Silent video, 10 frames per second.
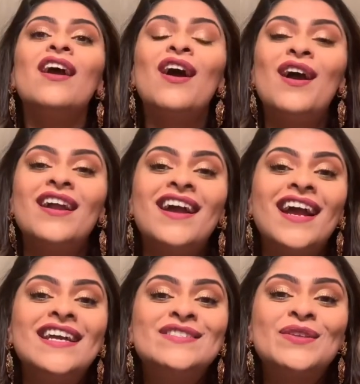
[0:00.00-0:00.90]
Alright
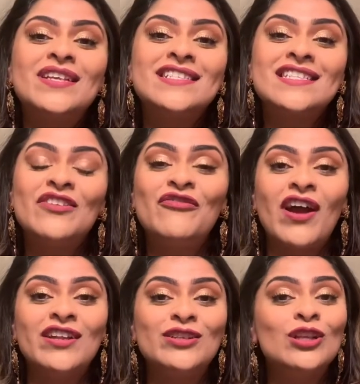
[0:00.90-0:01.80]
guys, so this is the
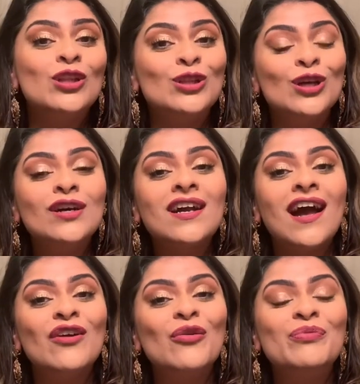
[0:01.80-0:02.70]
final look. I
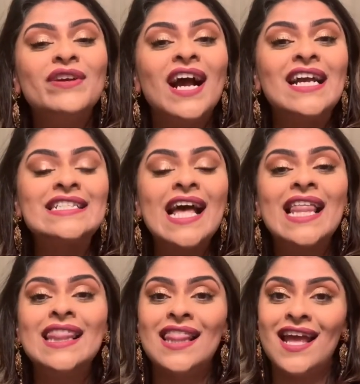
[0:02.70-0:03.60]
hope you guys
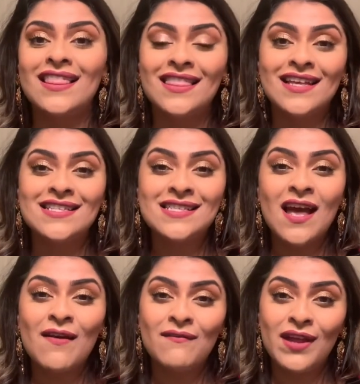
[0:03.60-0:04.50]
like this
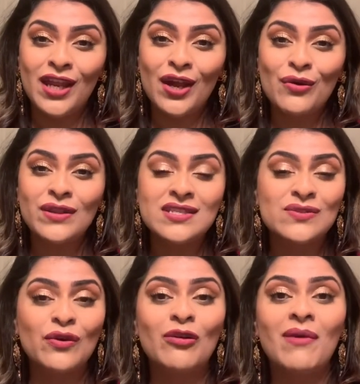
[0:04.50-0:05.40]
video. This is
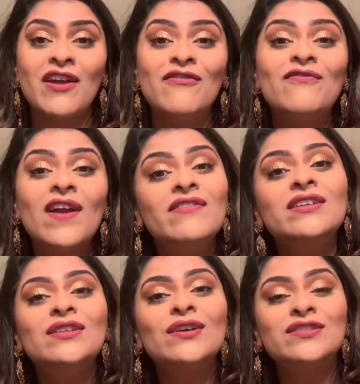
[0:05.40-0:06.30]
one of my favorite
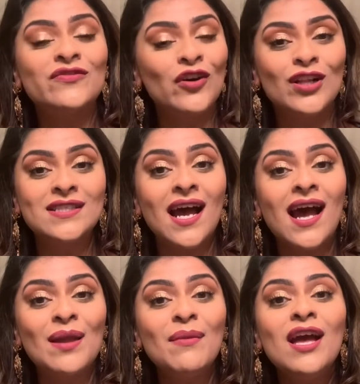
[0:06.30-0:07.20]
looks of all
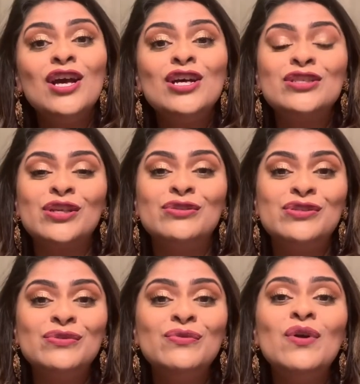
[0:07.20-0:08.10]
time. So
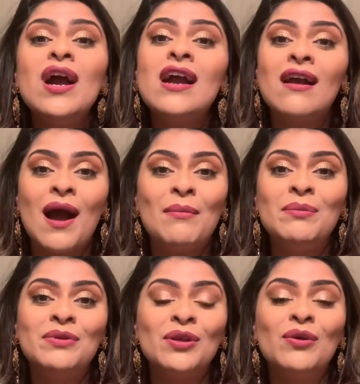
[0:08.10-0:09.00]
do comment
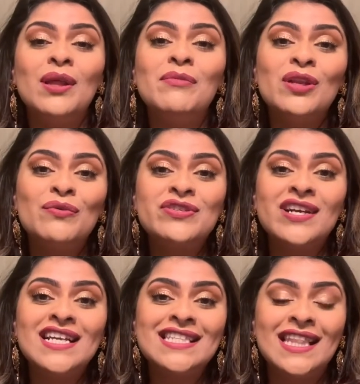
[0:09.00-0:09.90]
below, let me know what you
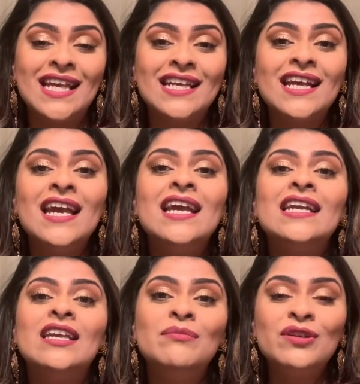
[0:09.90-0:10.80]
guys think.
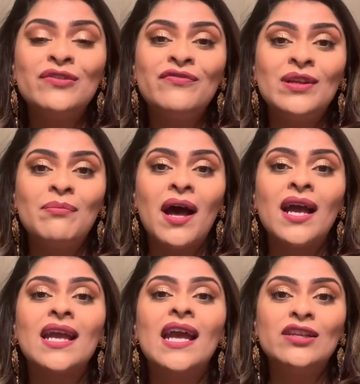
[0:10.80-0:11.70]
Give me your
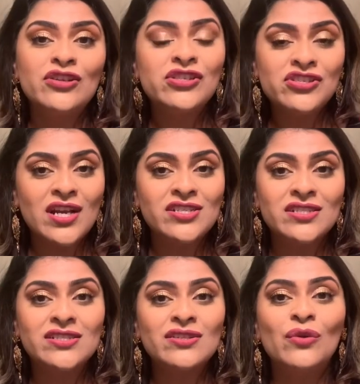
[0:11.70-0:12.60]
feedback and your
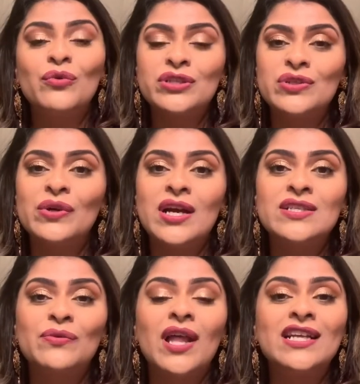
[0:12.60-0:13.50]
suggestions on what you guys
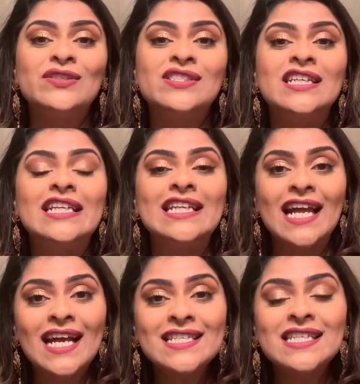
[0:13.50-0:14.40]
would like to see
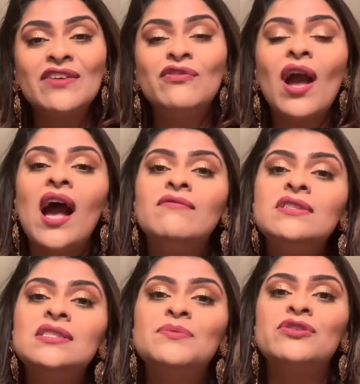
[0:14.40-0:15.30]
next. If you haven't
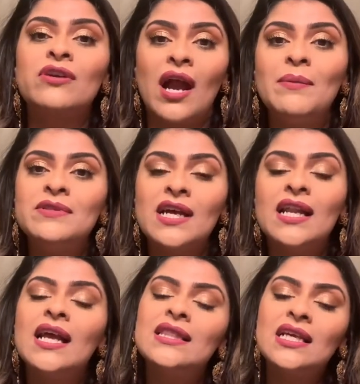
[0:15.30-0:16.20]
subscribed yet,
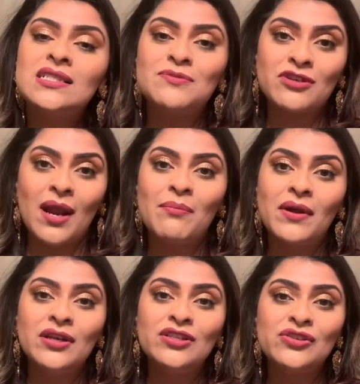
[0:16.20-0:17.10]
hit that subscribe
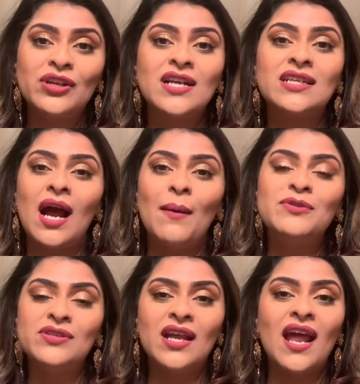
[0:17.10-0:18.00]
button so you guys are up to
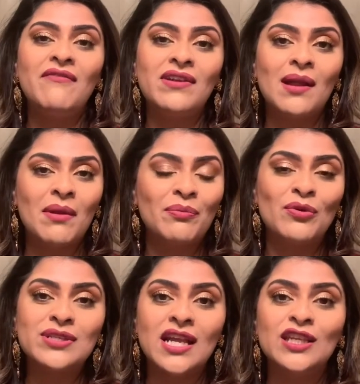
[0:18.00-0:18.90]
date every time I
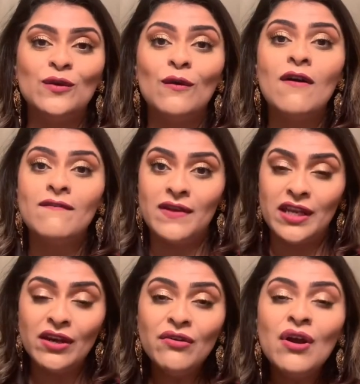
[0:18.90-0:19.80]
post a new
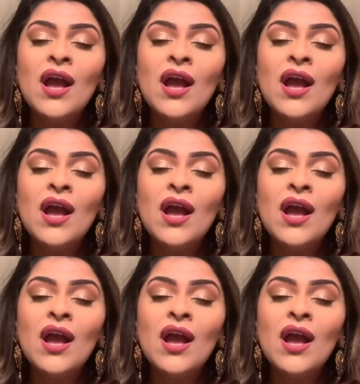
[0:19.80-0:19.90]
video.